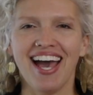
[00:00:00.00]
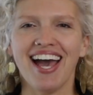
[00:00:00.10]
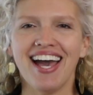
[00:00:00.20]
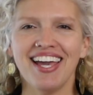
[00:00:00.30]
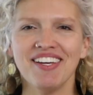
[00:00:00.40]

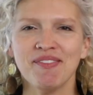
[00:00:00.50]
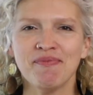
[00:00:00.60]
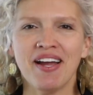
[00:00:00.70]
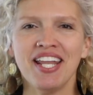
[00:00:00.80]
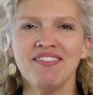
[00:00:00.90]
Hi,
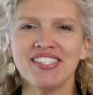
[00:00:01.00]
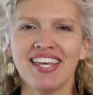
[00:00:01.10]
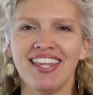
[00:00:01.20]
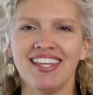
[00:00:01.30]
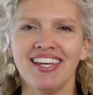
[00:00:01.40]
my name's
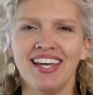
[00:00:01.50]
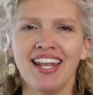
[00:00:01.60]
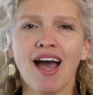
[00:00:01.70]
Kelly, and